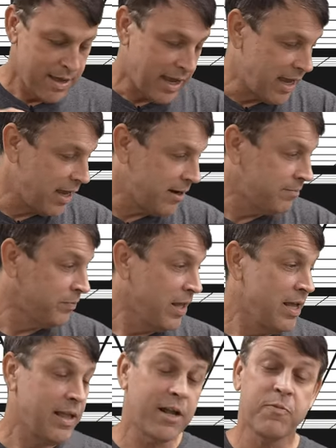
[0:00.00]
And
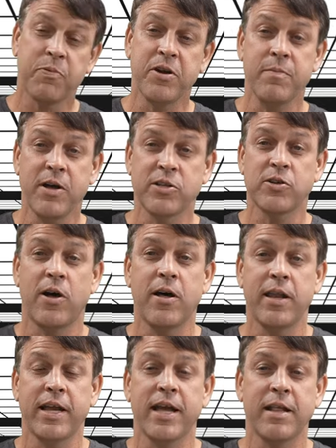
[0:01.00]
that's pretty much
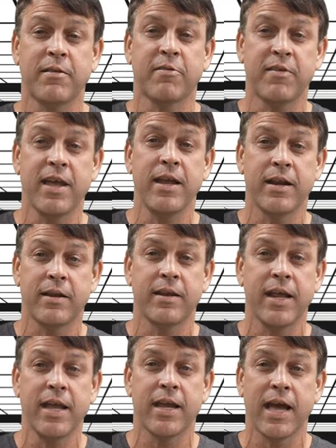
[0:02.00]
all I got to say
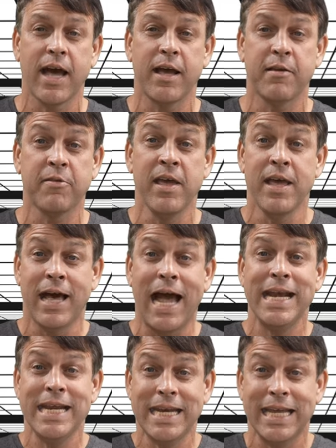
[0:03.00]
today, guys.
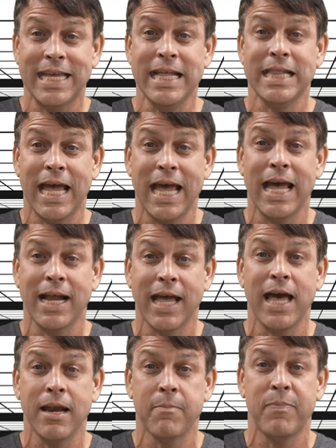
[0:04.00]
I need to get the heck
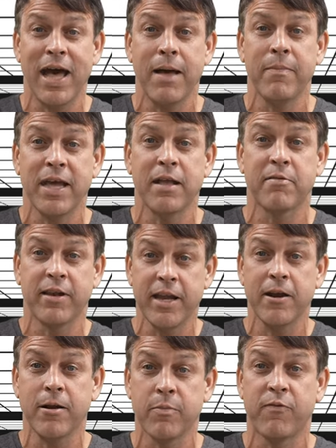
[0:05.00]
out of Batman's
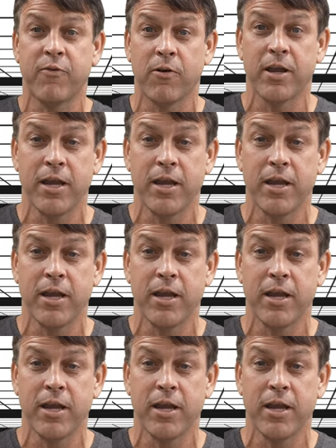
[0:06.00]
lair before